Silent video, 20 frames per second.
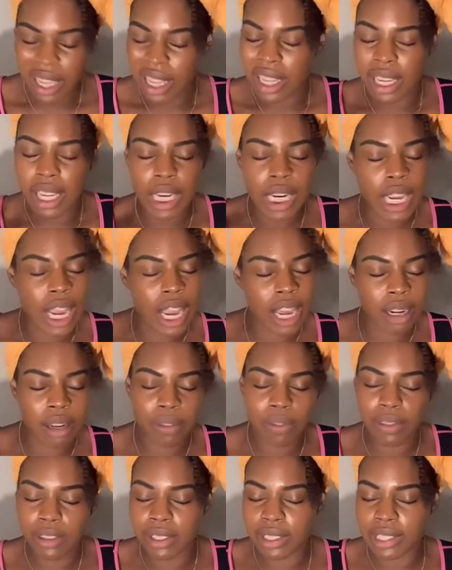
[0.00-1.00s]
It kind of
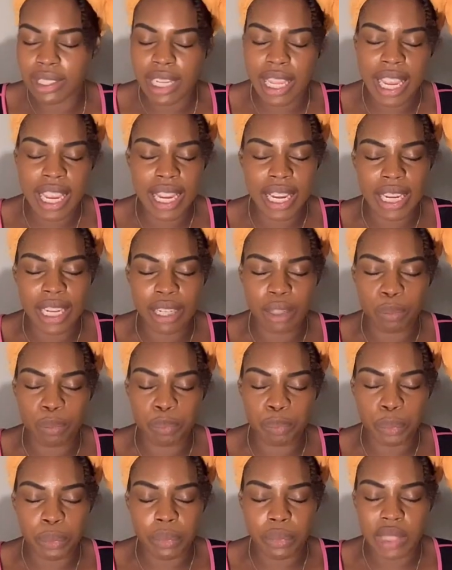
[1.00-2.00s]
feels like
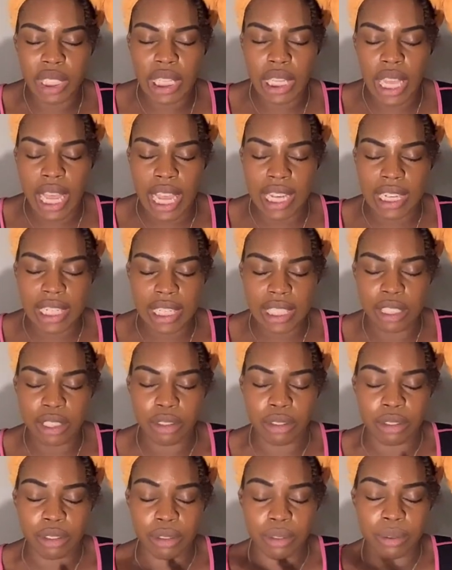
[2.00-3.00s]
I can
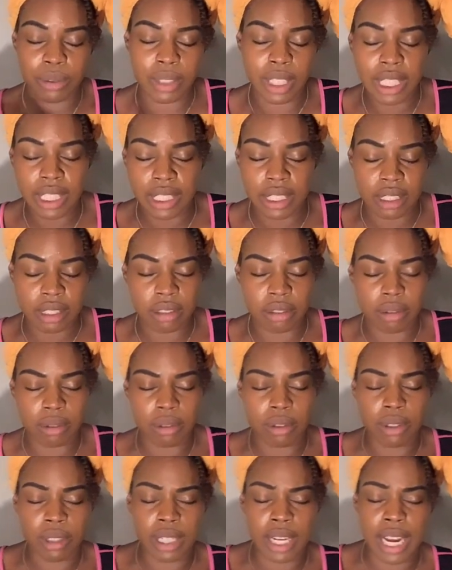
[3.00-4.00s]
do this
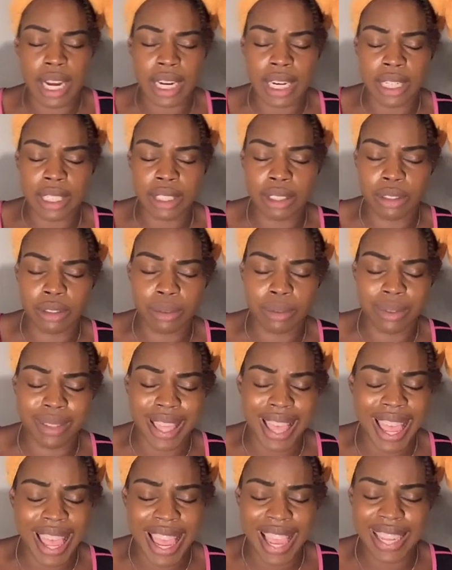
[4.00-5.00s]
or I could do
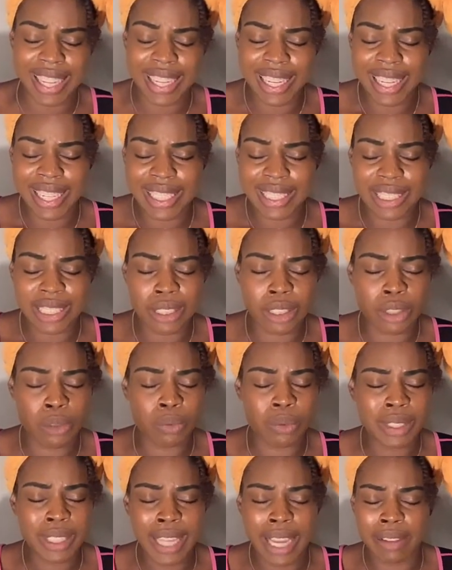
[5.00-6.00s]
that. So you
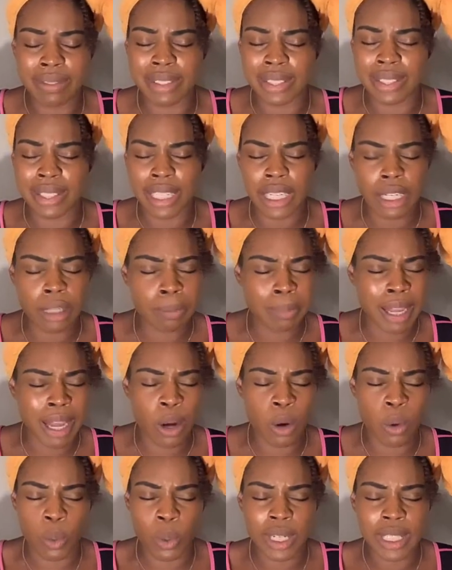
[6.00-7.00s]
really have to think
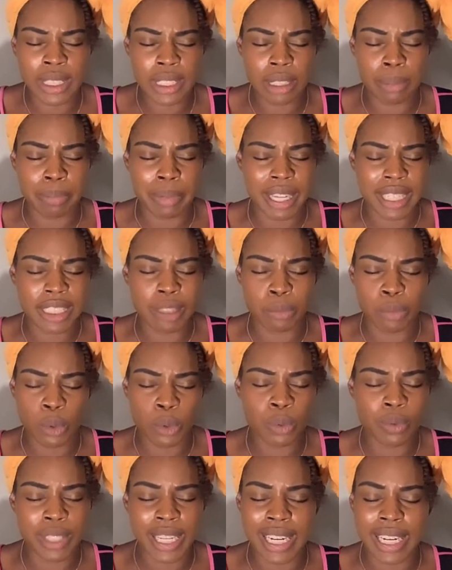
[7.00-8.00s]
about what is the best
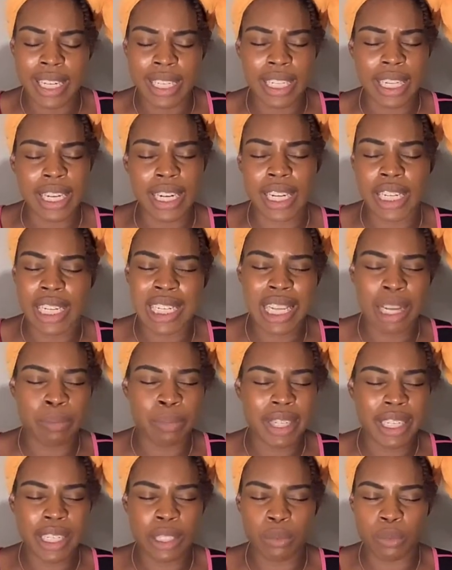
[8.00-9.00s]
move. Like again, I'm
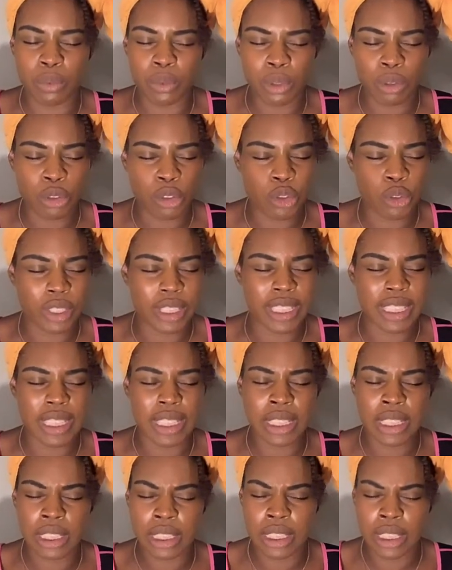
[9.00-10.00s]
getting real
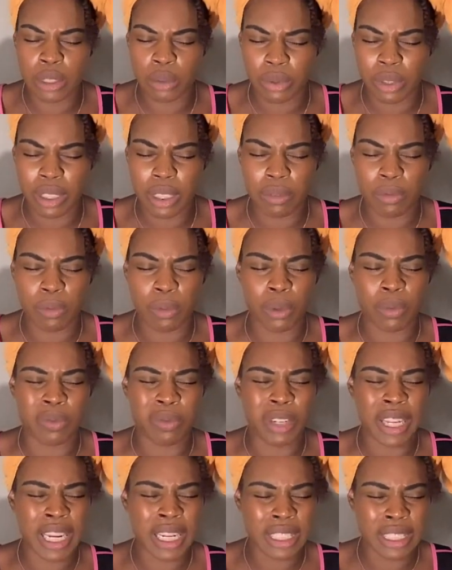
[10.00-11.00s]
strategic, really
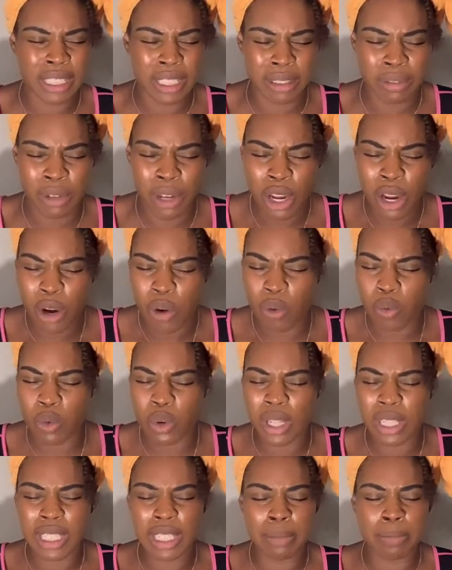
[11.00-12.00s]
reflective,
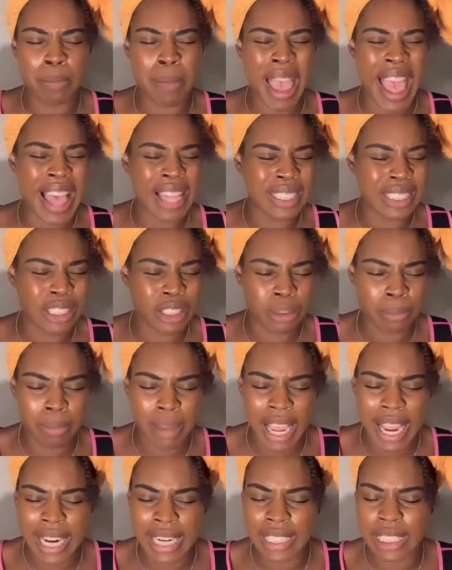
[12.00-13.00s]
really
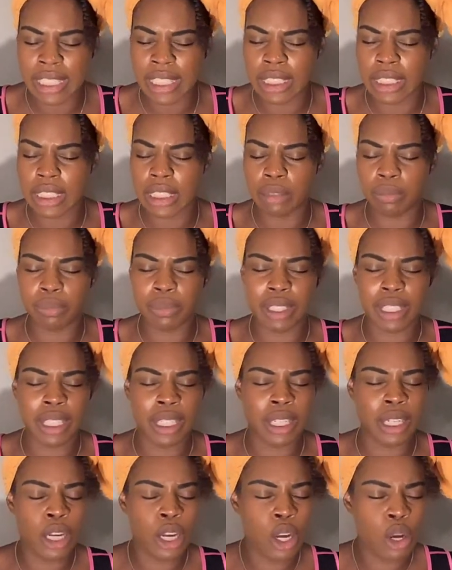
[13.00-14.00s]
masterminding
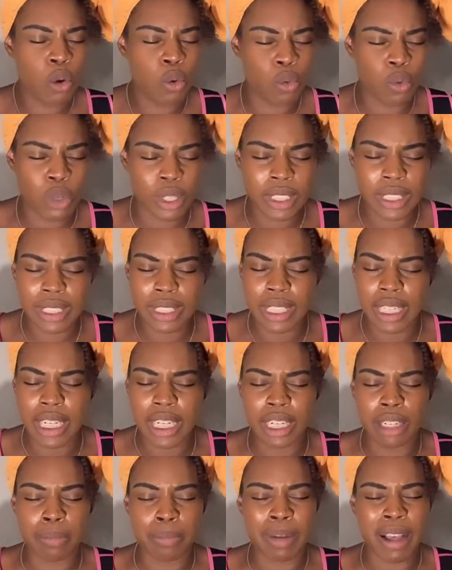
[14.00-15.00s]
something, really
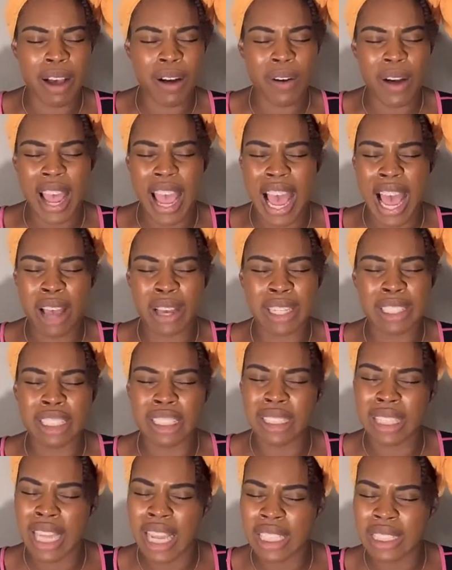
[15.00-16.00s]
thinking about how
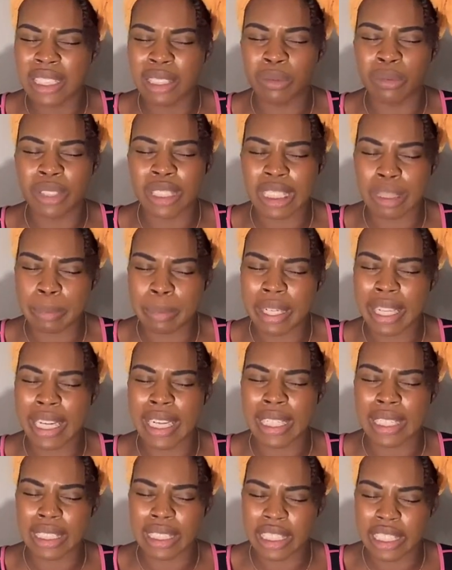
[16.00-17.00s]
it's like someone's
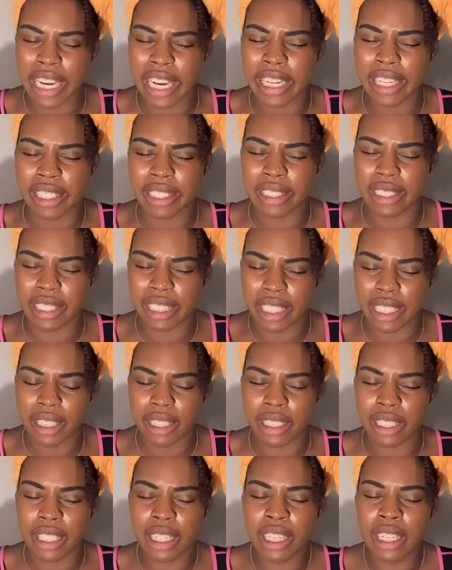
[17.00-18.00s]
playing checkers
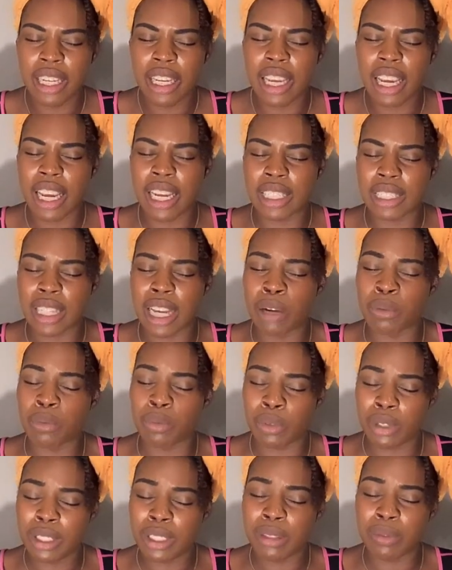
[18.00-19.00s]
here. And I
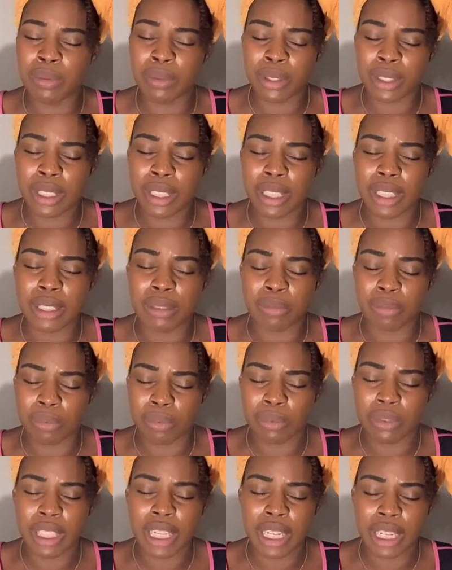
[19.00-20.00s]
really, really
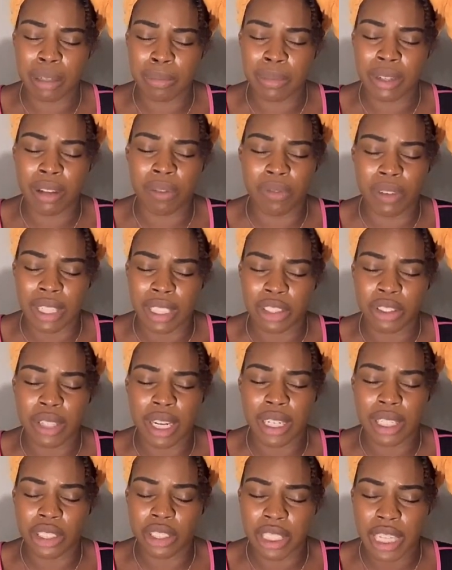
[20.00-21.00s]
think a motherfucker
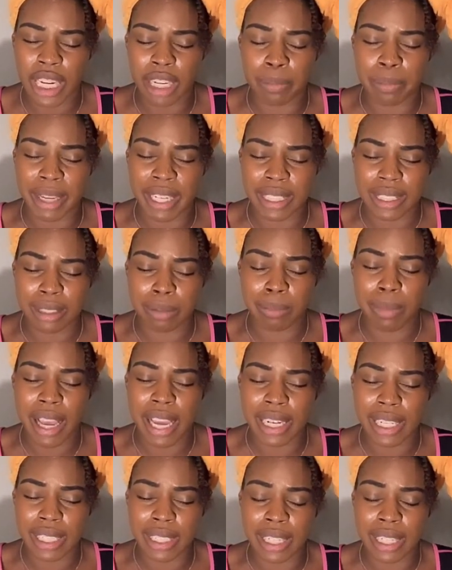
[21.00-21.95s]
trying to checkmate somebody.